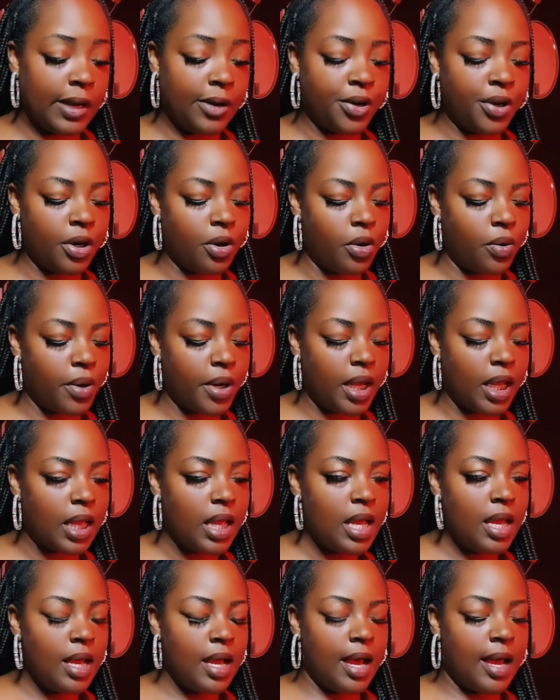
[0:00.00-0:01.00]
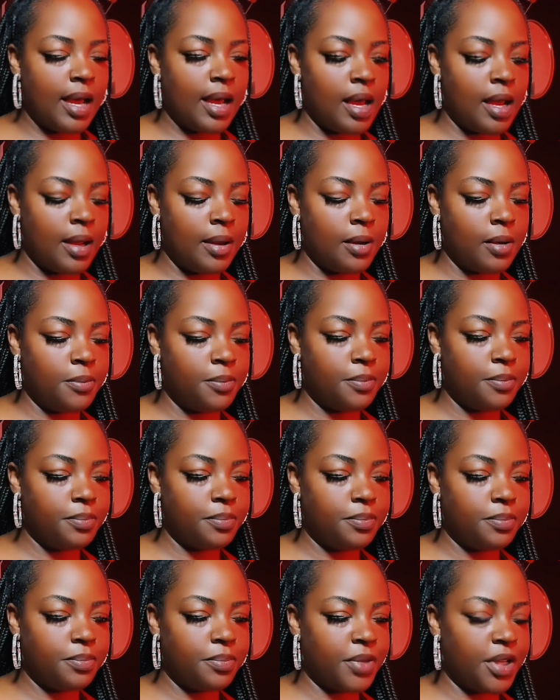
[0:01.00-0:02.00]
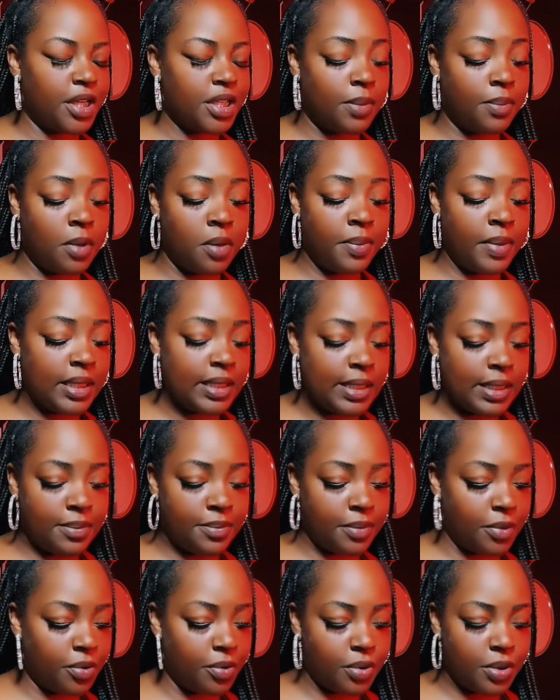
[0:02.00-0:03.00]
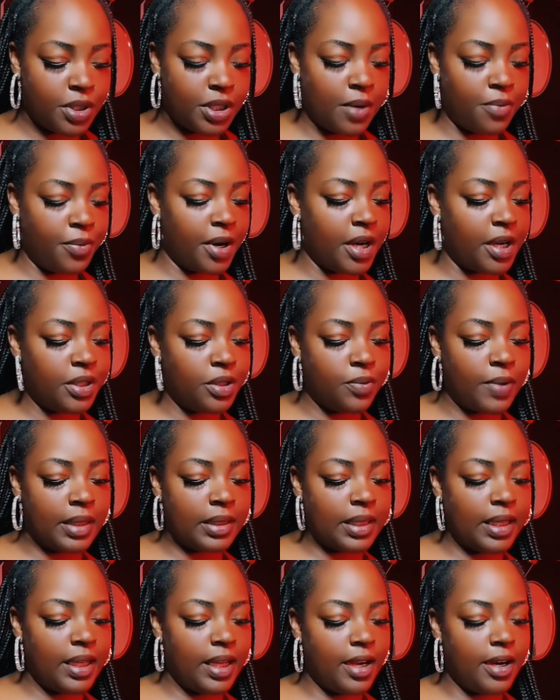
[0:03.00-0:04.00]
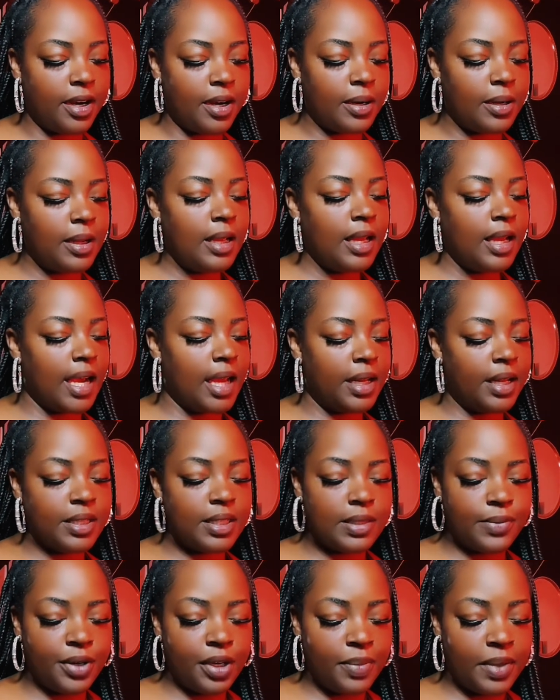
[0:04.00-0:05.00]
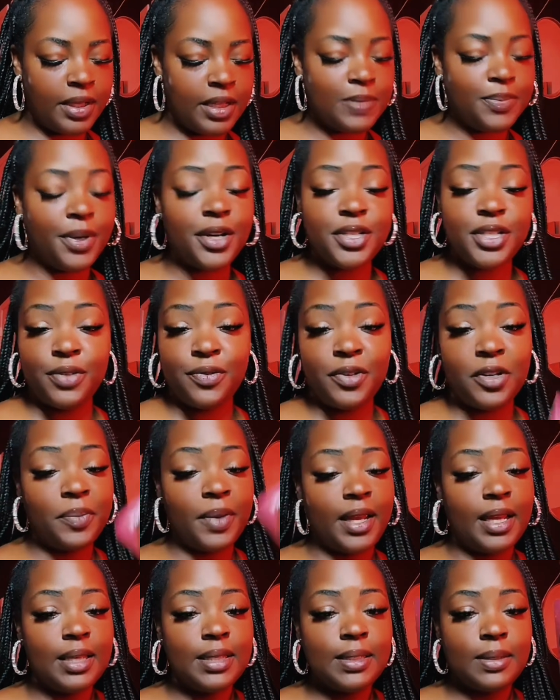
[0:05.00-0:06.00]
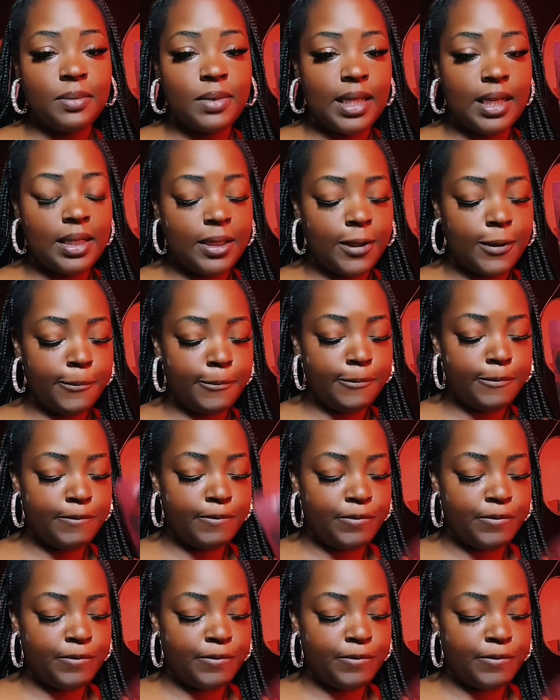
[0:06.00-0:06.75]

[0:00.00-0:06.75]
or you're going there's a momentum somewhere throughout the year, and this is where you meet this person. Romance, I'm telling you.